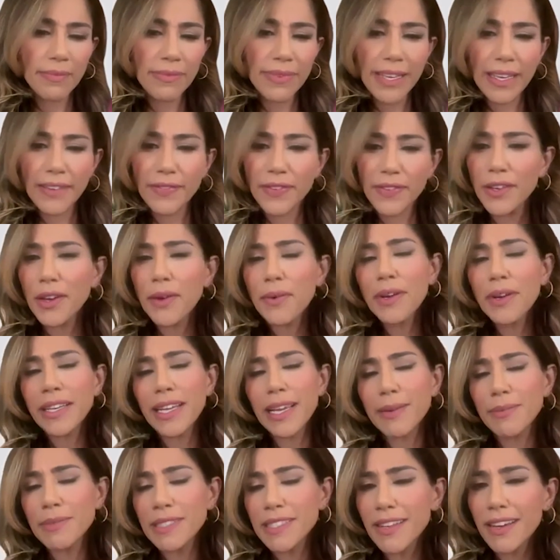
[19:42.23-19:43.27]
If you go on
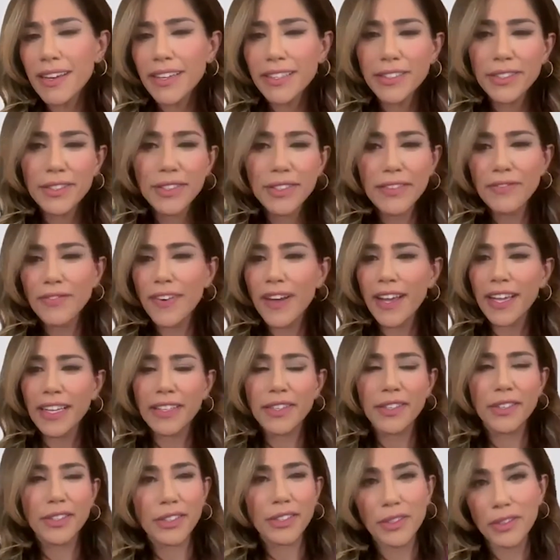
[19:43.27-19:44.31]
Amazon, you can
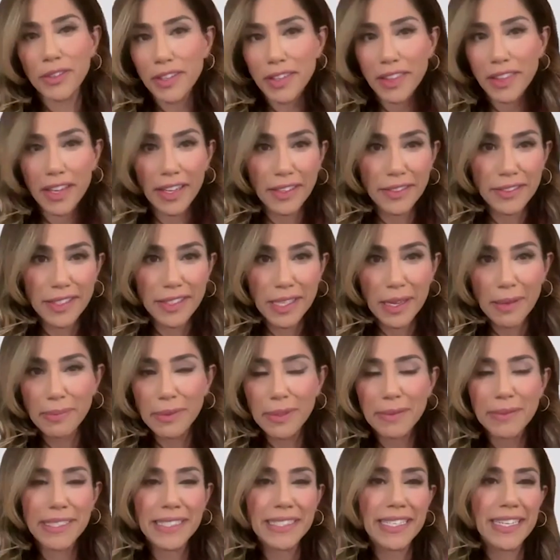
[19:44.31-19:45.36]
find glutathione
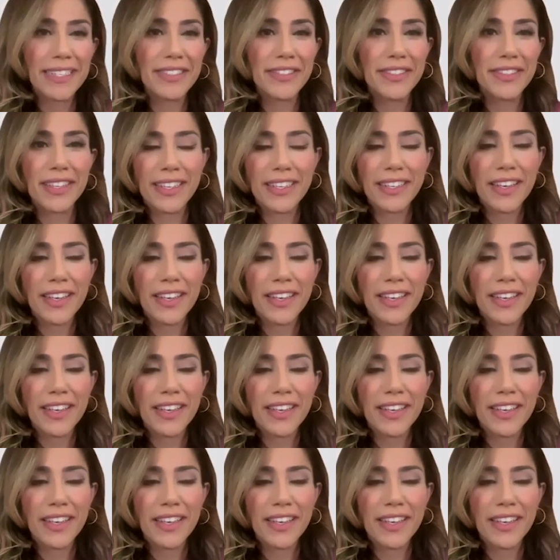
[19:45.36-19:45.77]
supplementation.